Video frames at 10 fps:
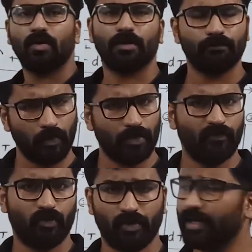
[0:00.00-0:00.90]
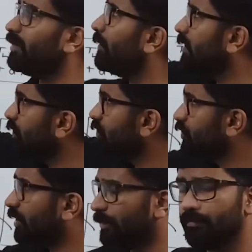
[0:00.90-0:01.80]
important for your gig, but you should
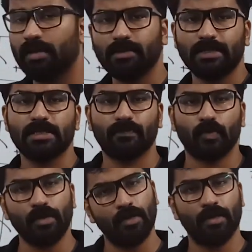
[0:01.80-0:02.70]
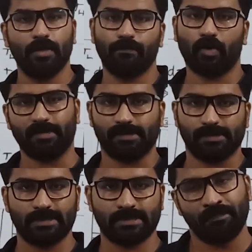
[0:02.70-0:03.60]
remember these 4
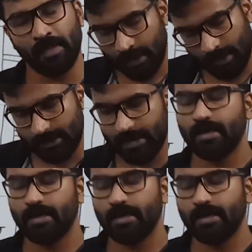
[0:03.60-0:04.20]
processes. Then